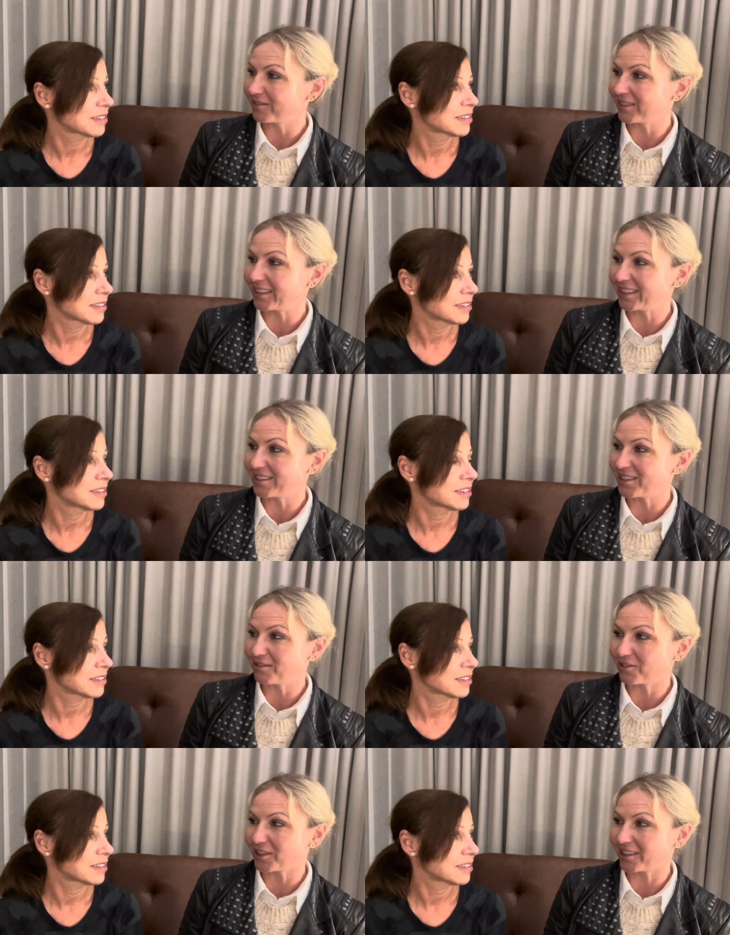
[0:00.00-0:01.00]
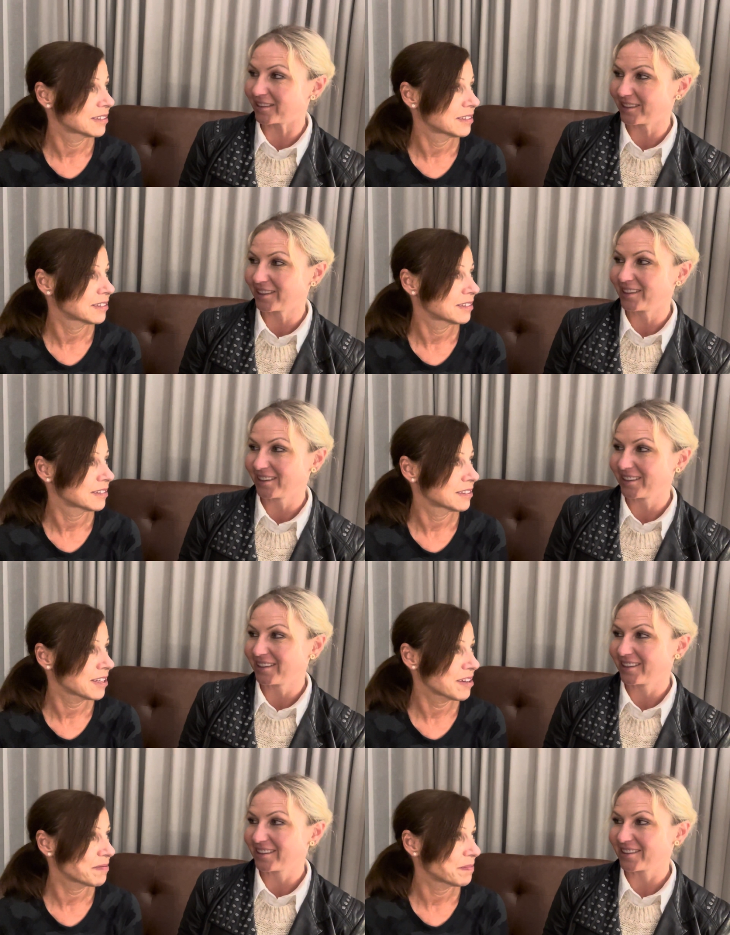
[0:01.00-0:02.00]
Speaker 1: what it can yeah. do for you.
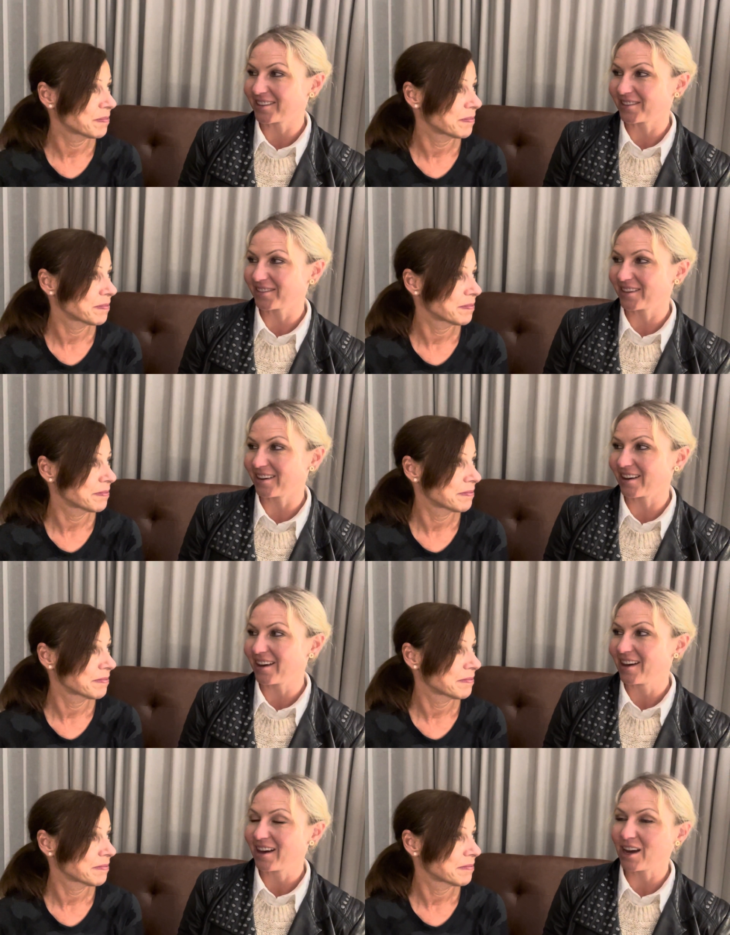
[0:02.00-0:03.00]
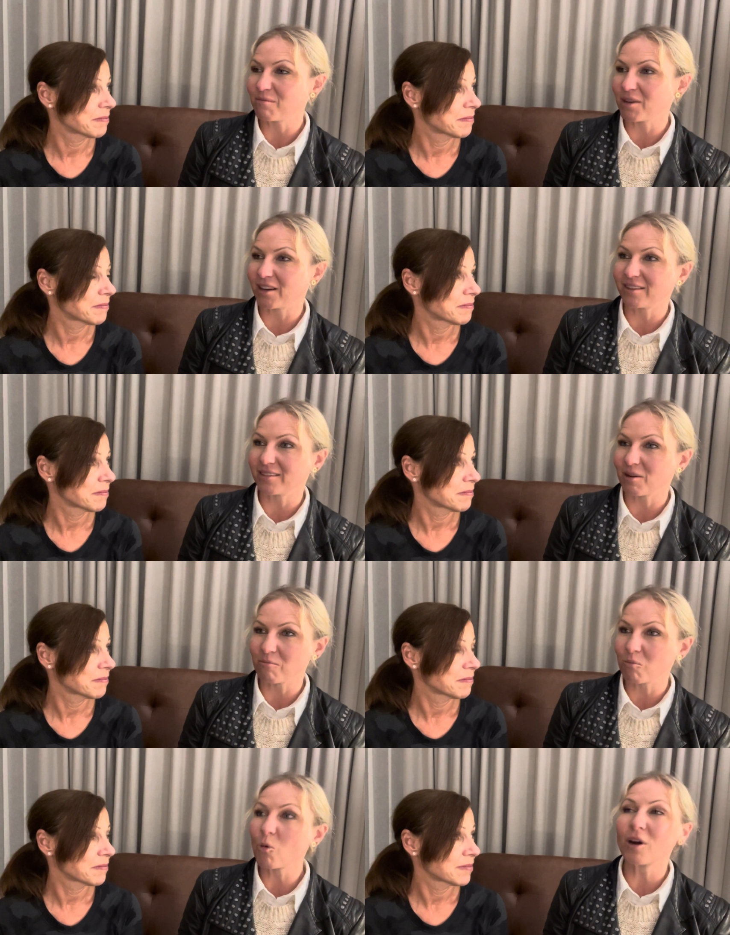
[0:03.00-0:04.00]
Yeah. So I'm a
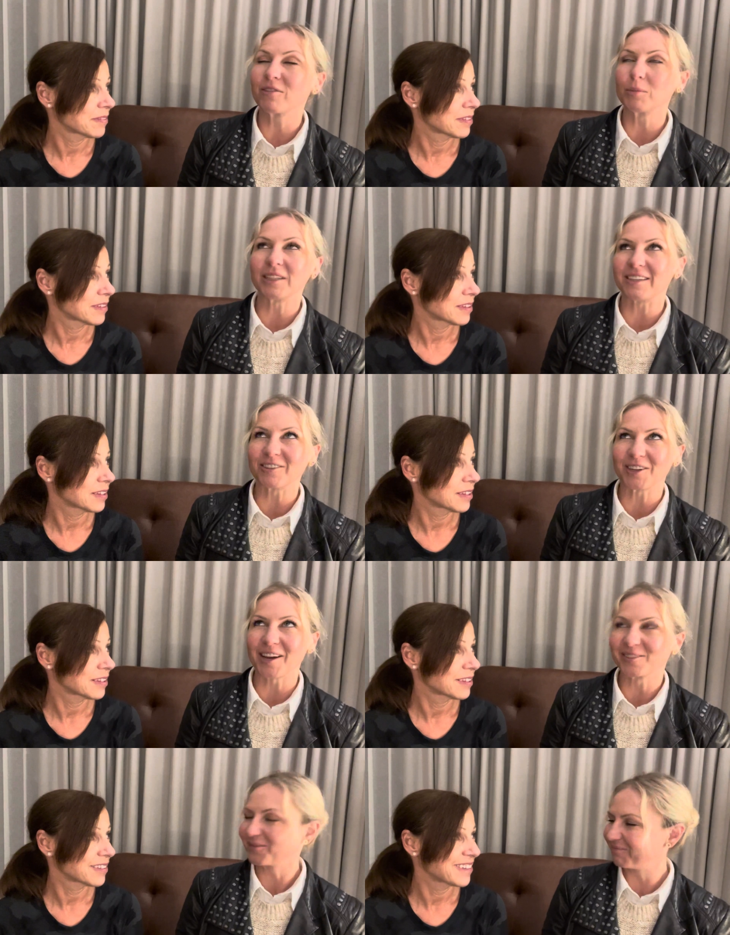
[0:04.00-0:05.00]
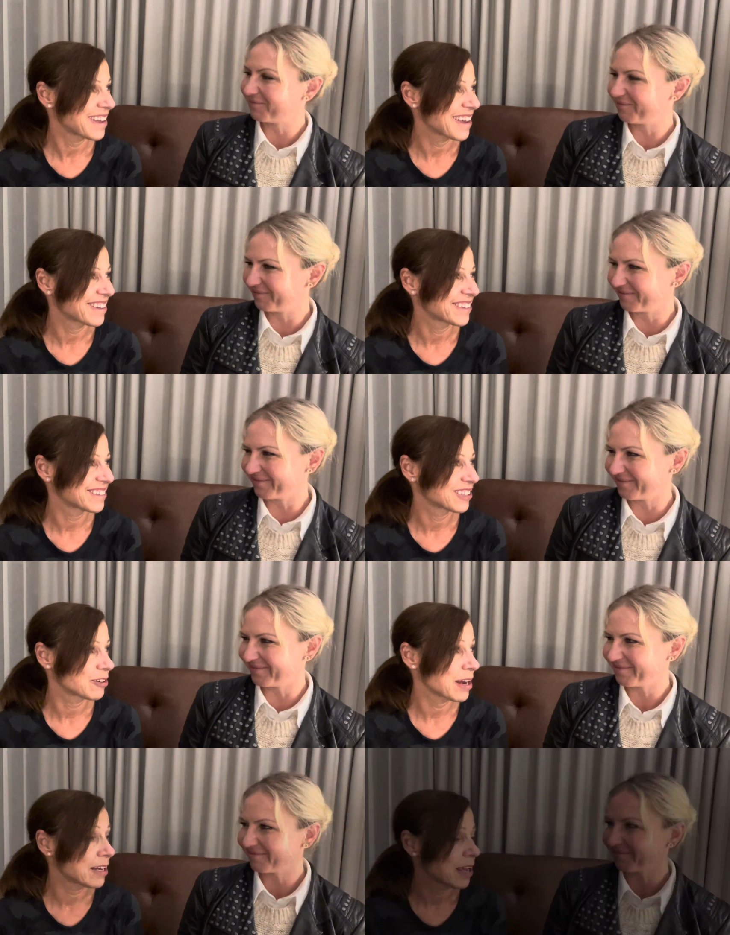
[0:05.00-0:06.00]
more of a believer now. Yeah,
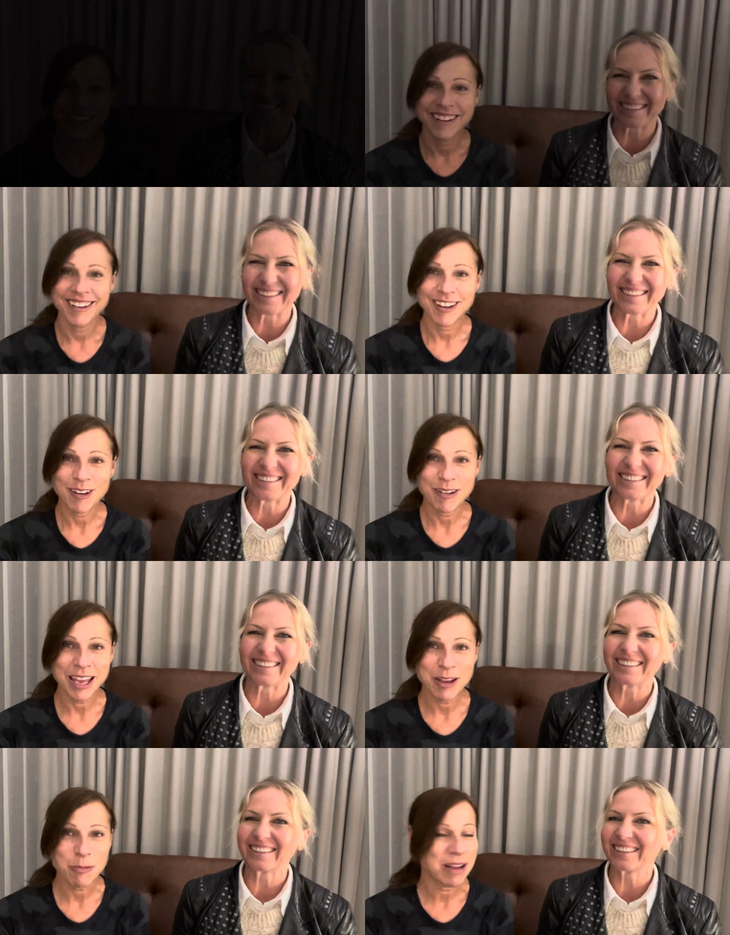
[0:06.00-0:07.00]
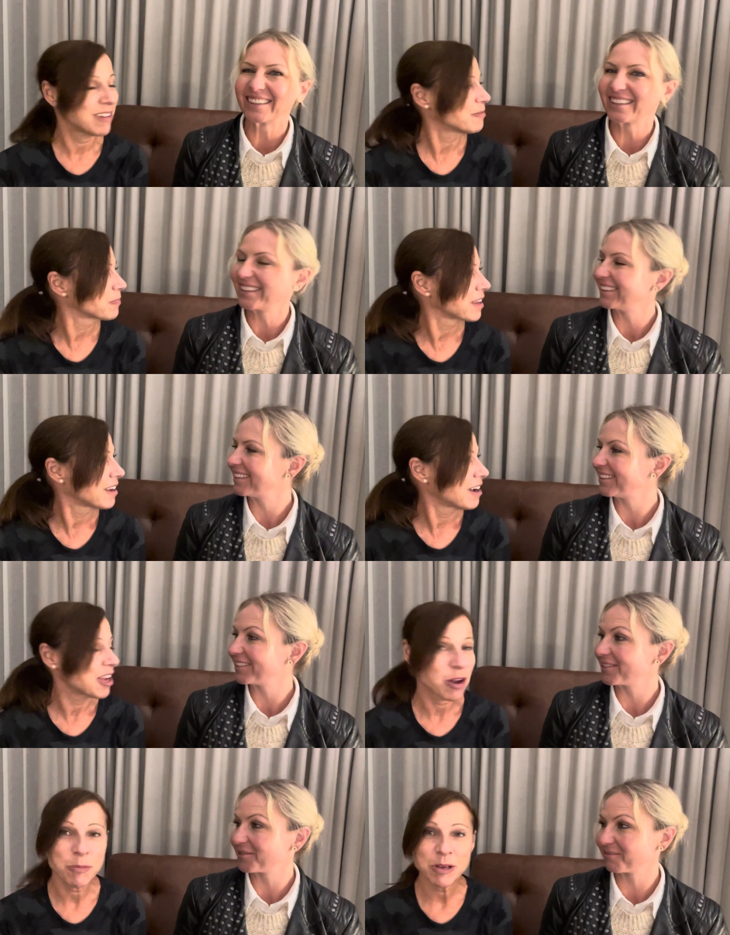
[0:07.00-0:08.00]
Speaker 2: great. Okay, well, I
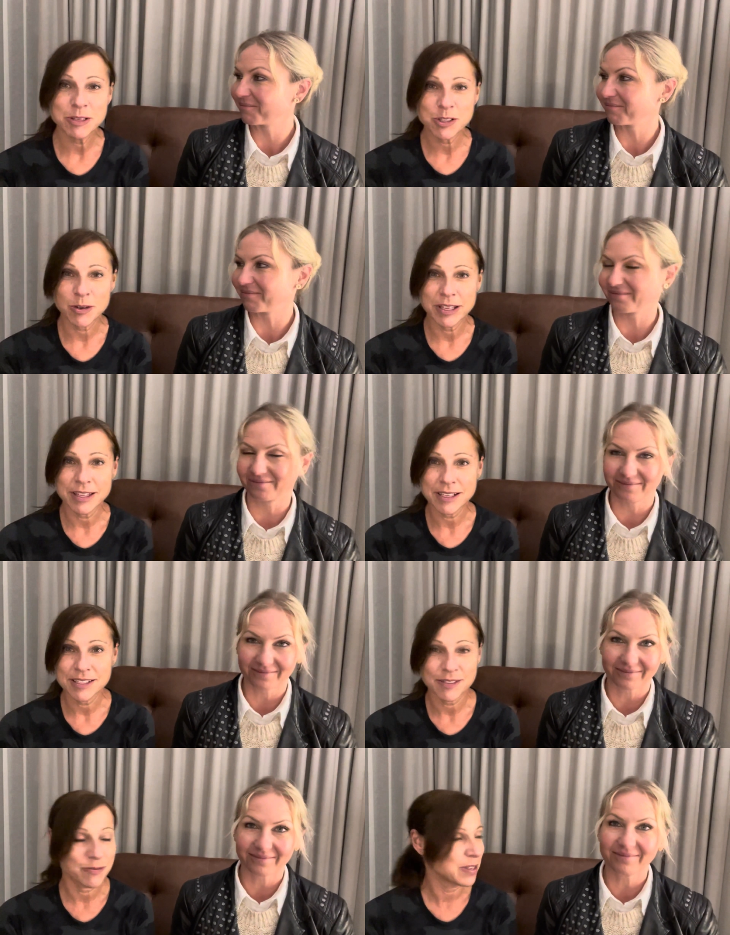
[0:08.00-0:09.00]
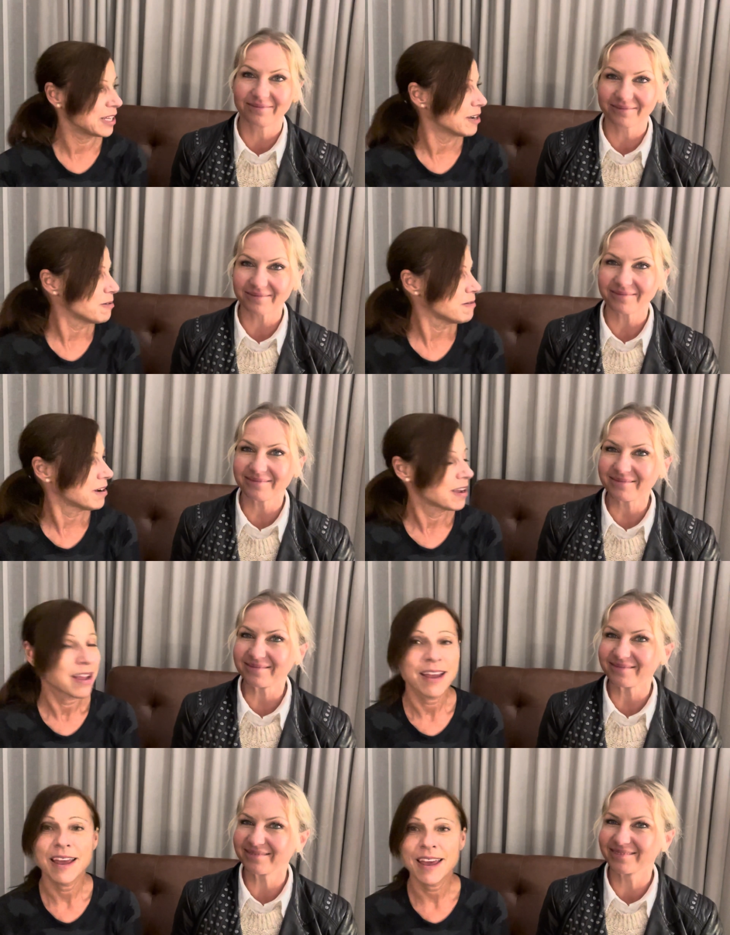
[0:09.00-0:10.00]
hope you enjoyed this video.
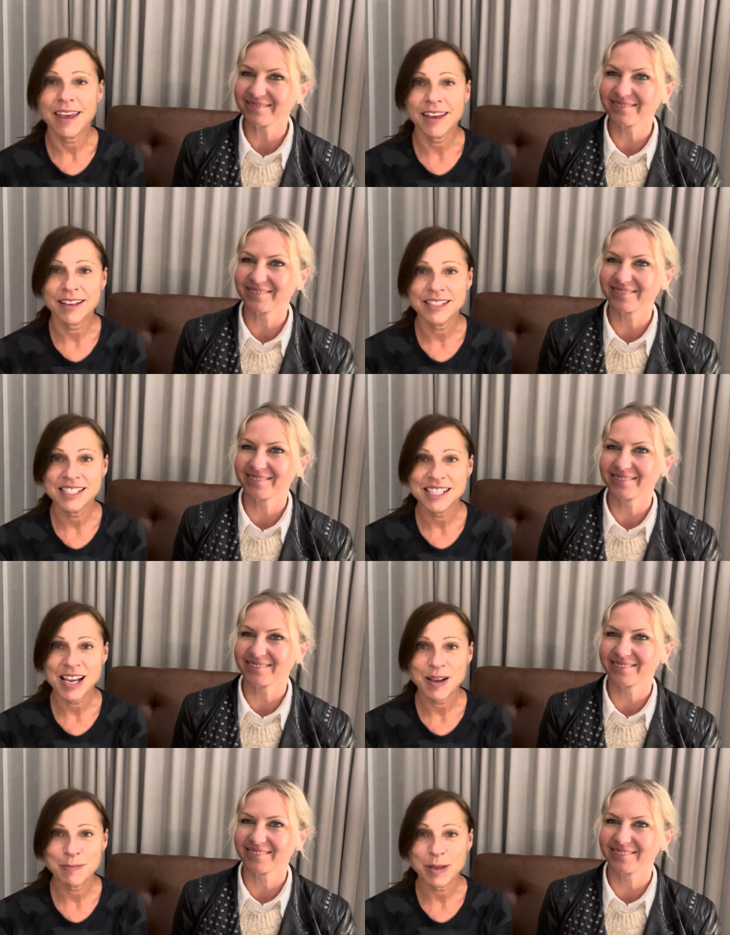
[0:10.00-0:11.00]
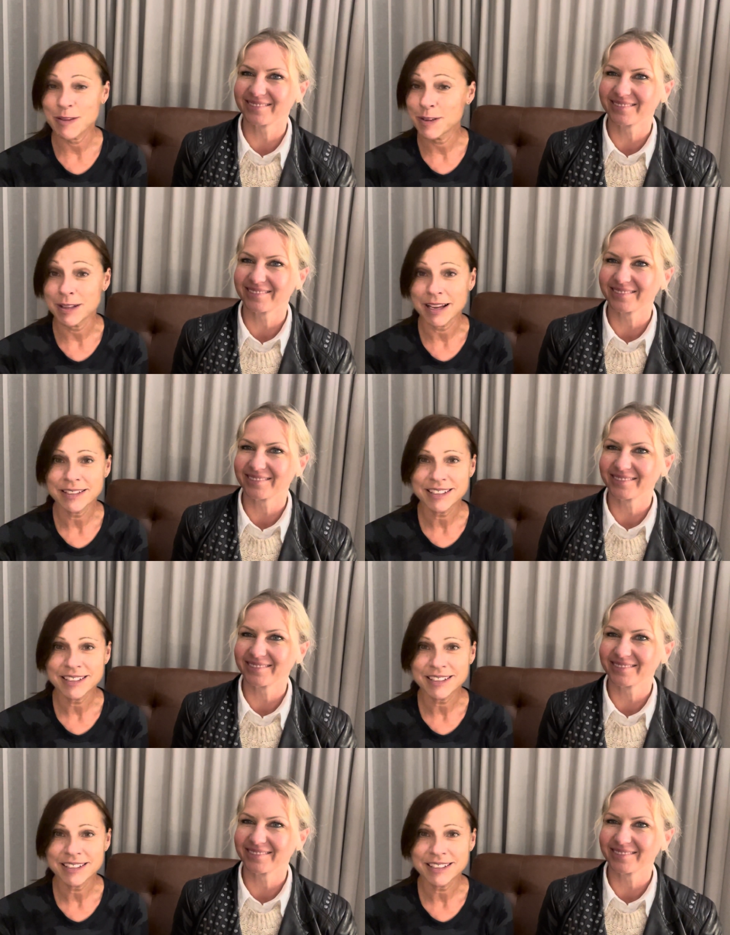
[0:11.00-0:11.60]
And um, if you liked